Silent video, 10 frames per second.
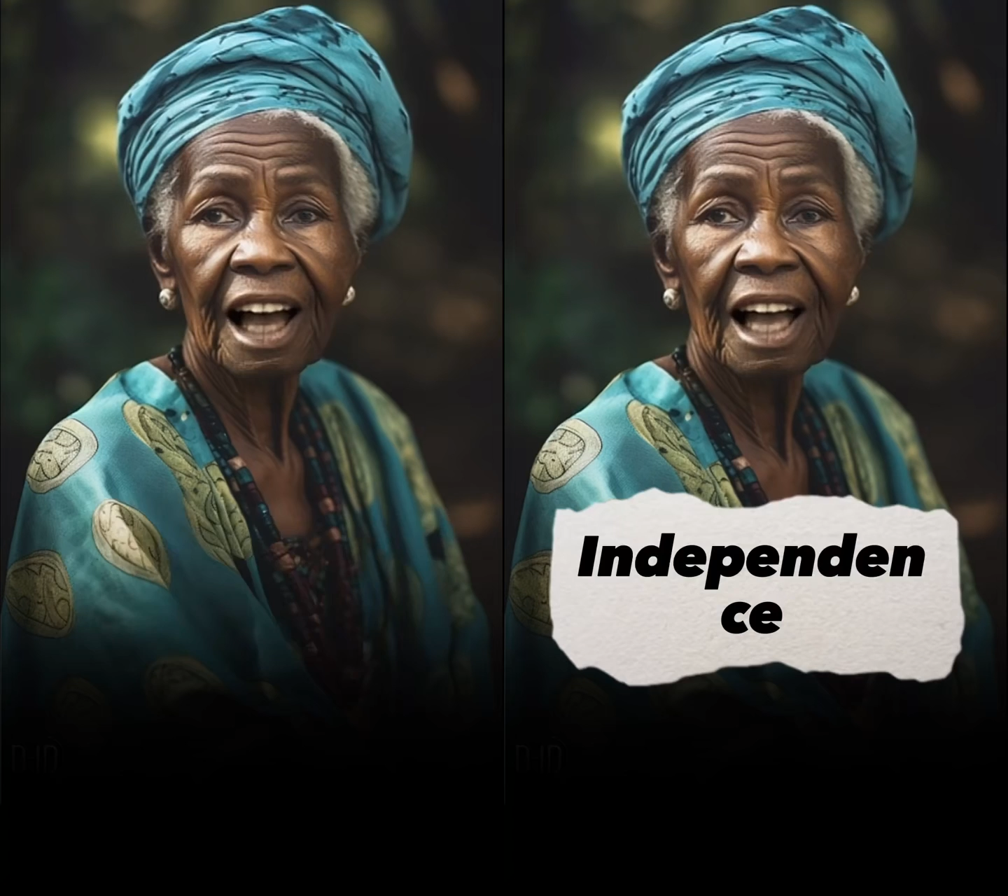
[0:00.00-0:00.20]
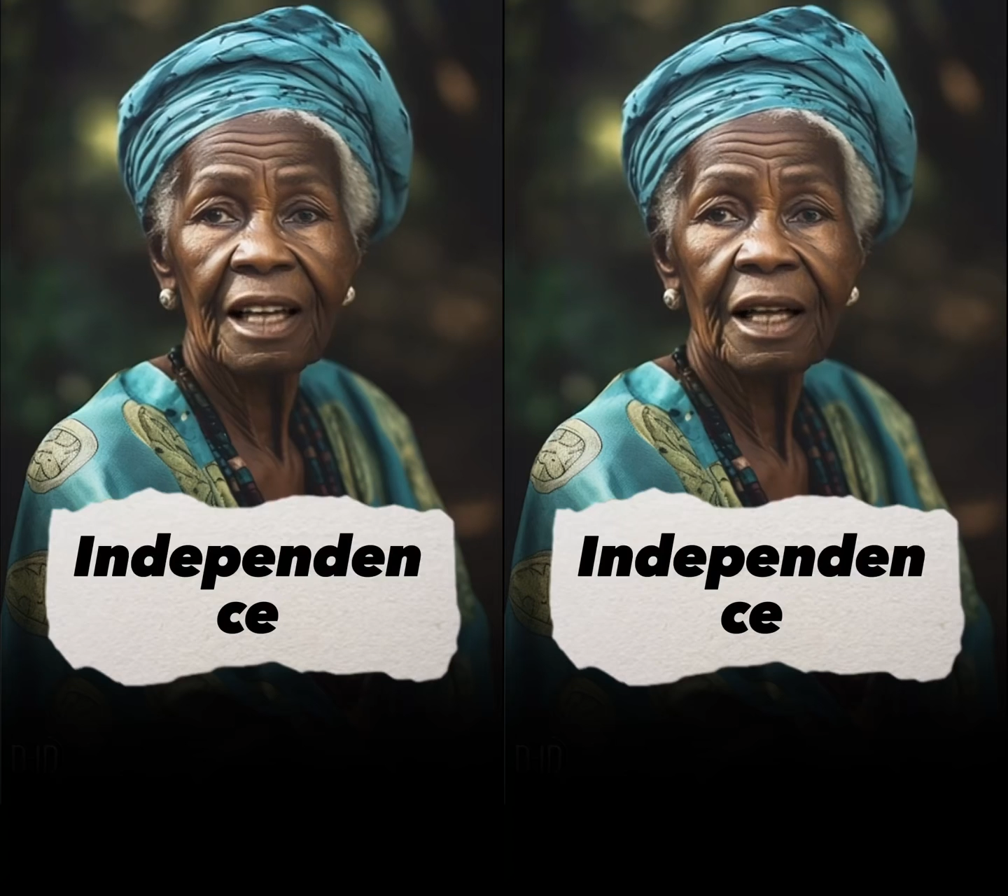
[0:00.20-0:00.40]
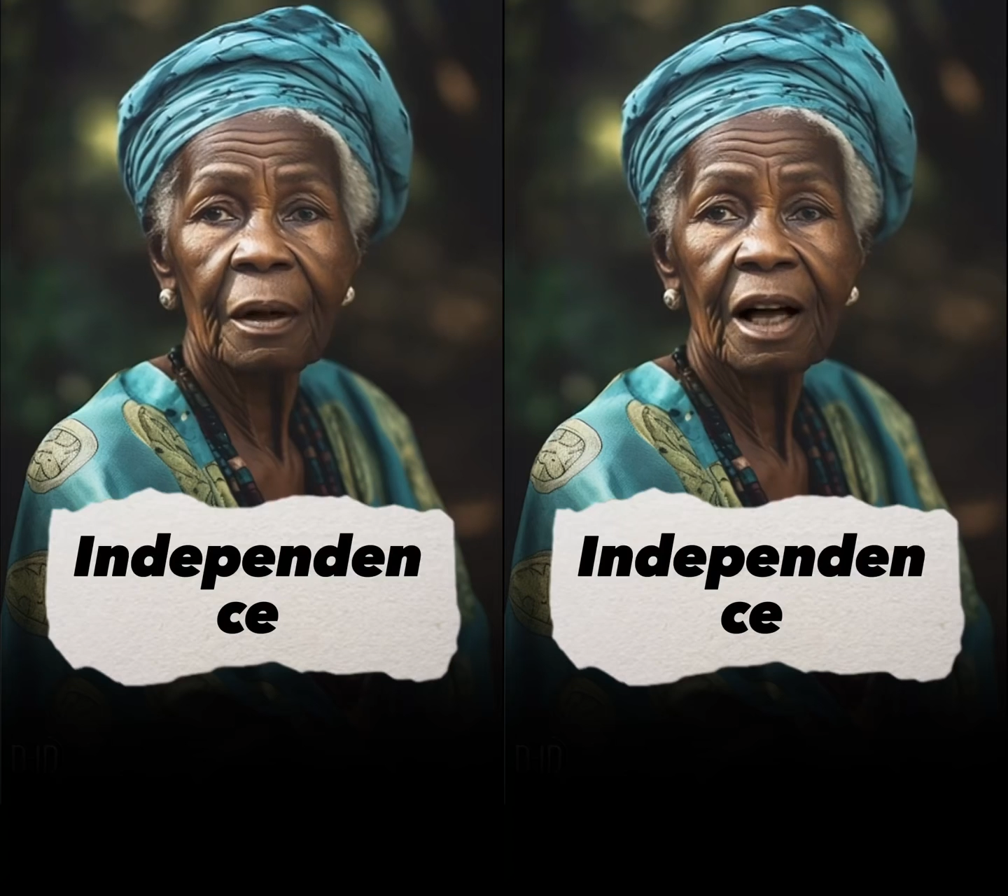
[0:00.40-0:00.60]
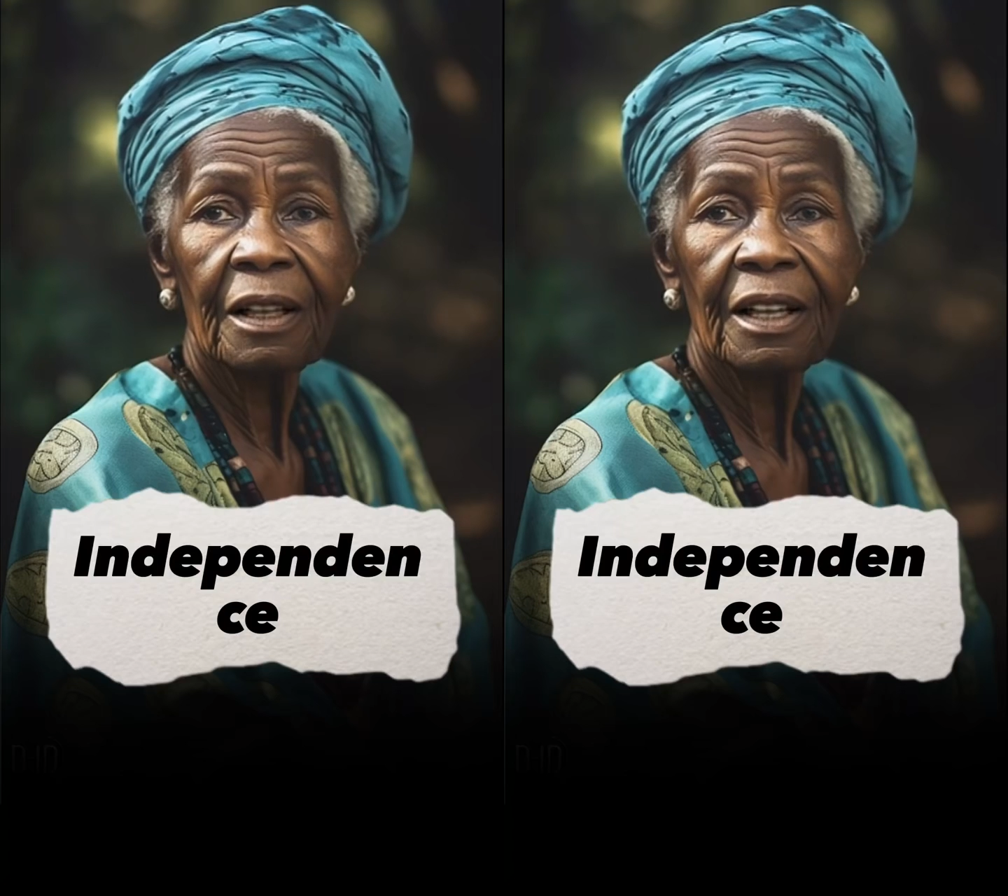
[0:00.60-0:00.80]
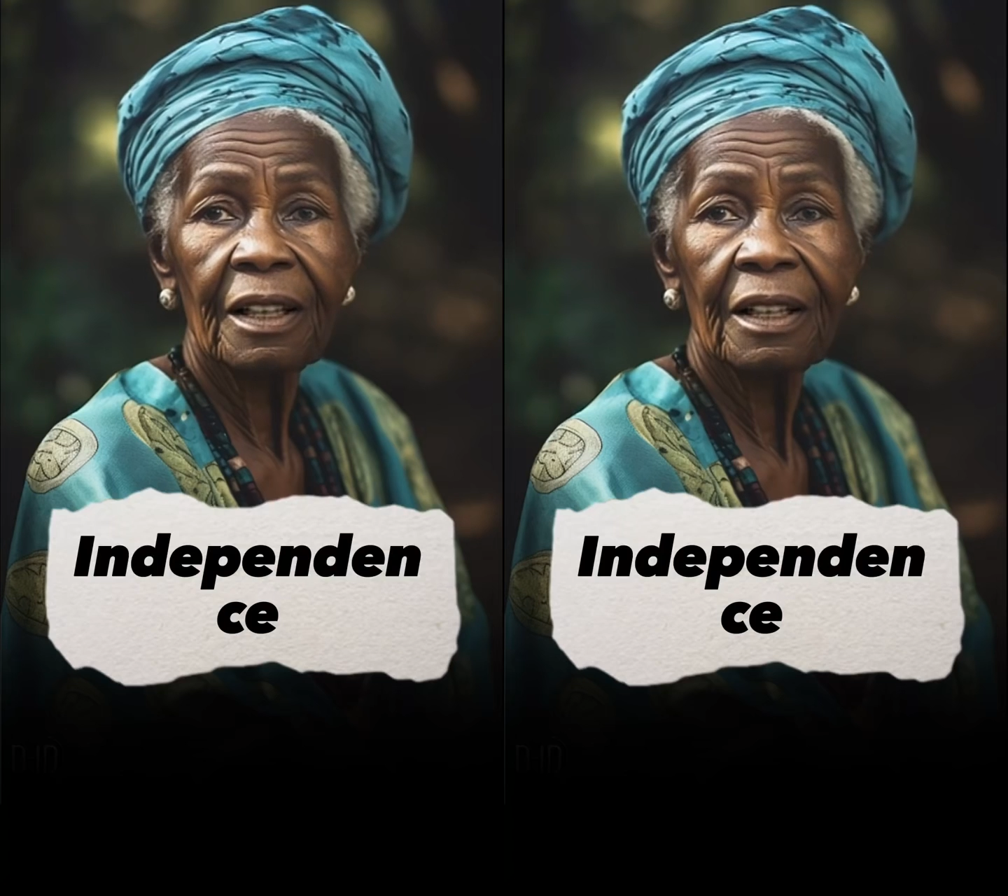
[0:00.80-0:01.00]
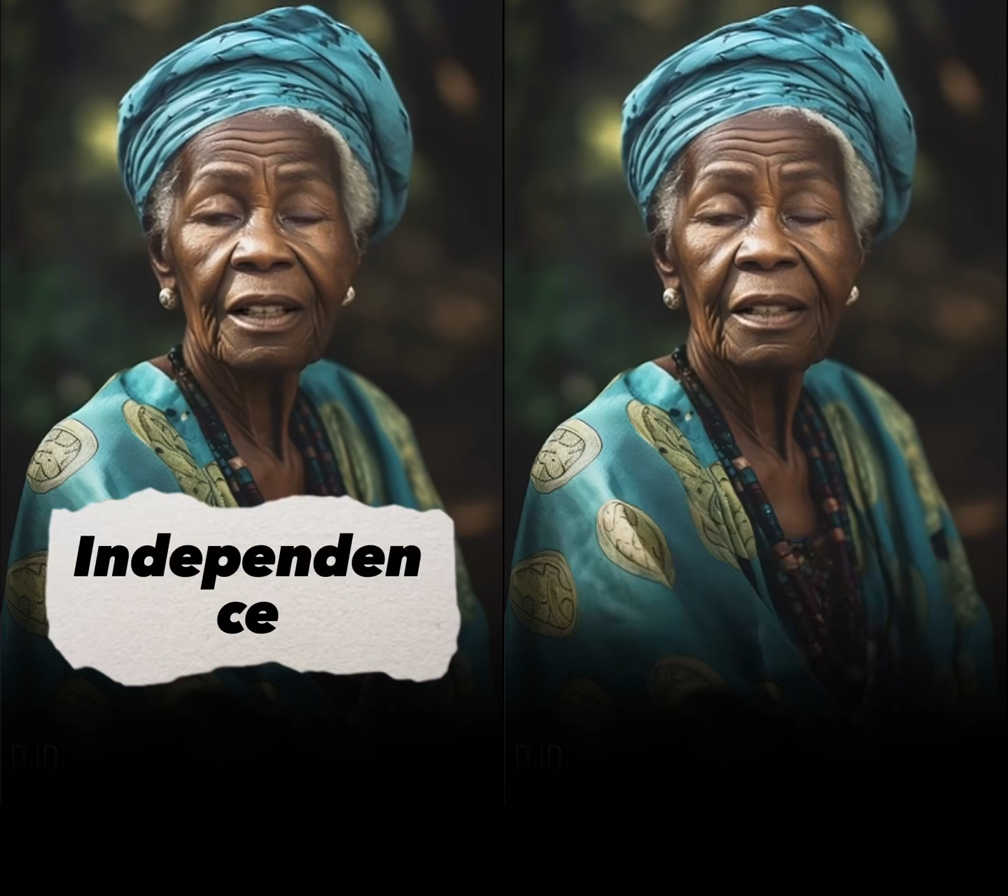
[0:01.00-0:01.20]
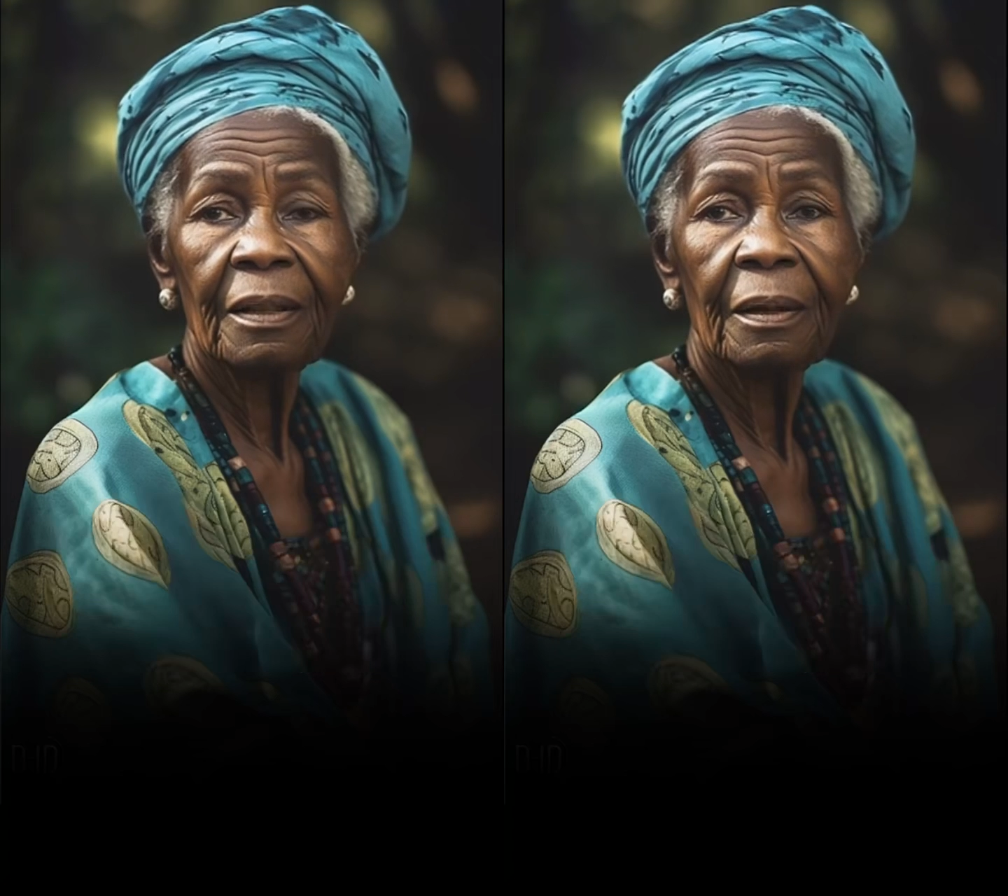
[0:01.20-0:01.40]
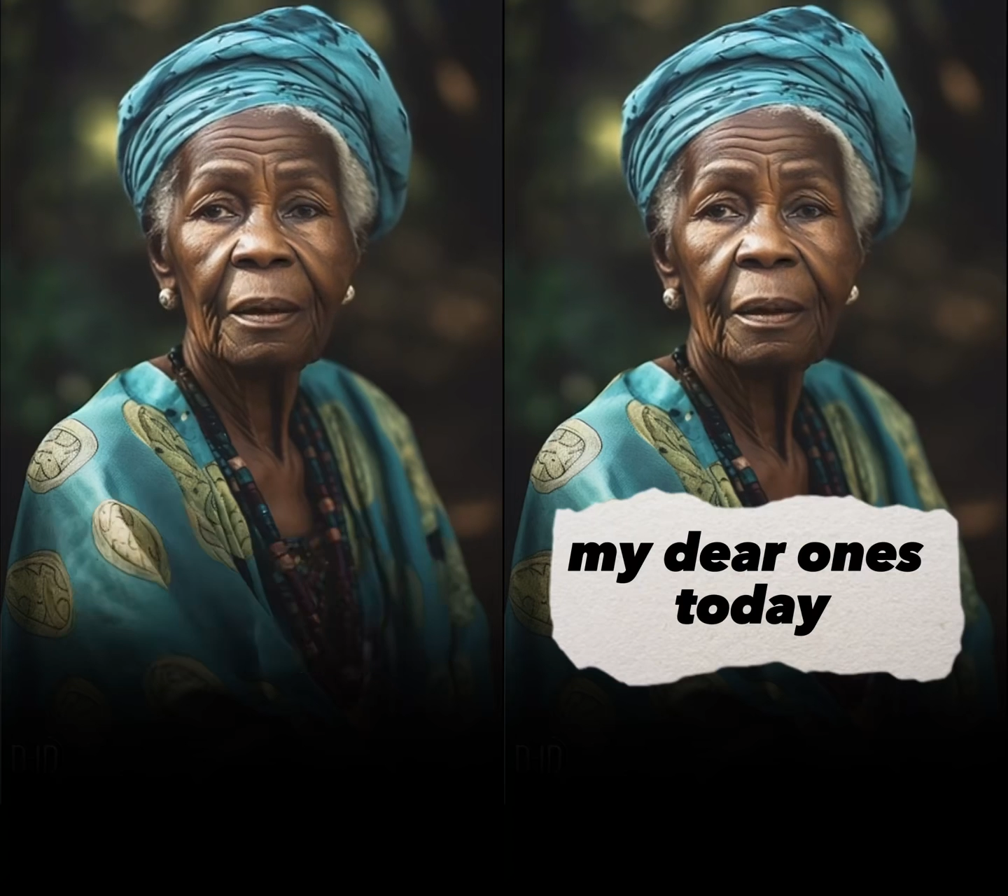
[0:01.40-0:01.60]
Independence.
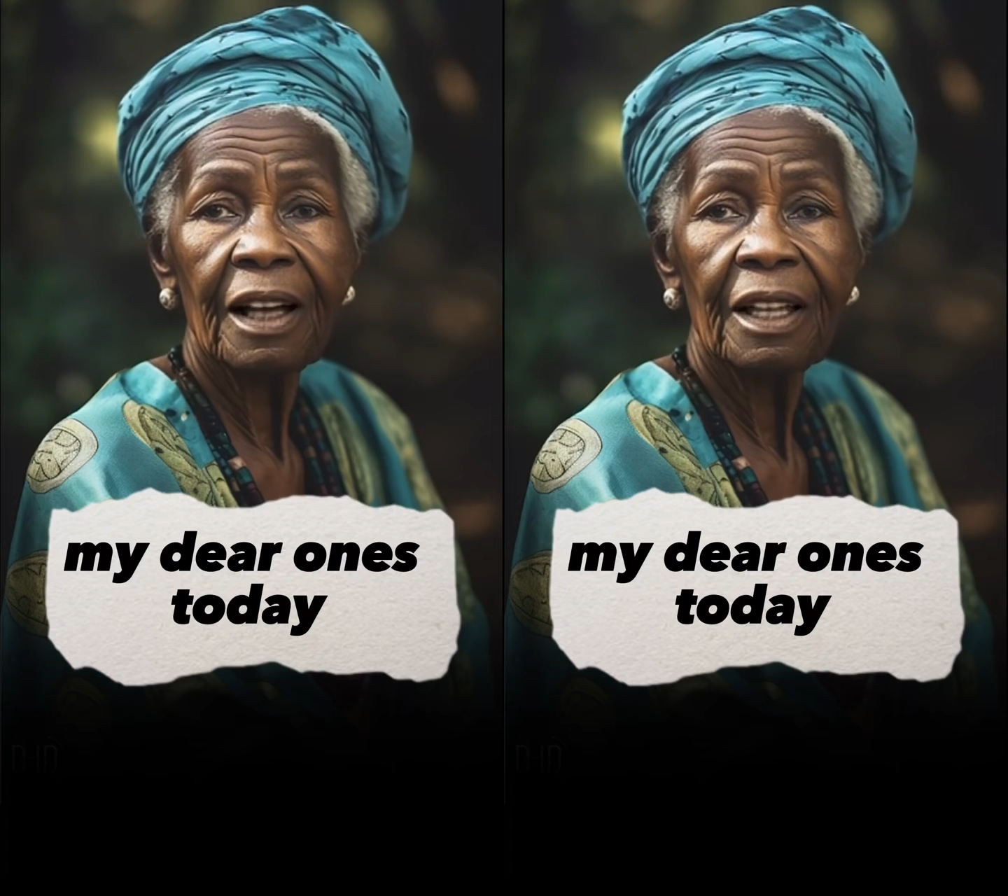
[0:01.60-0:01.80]
My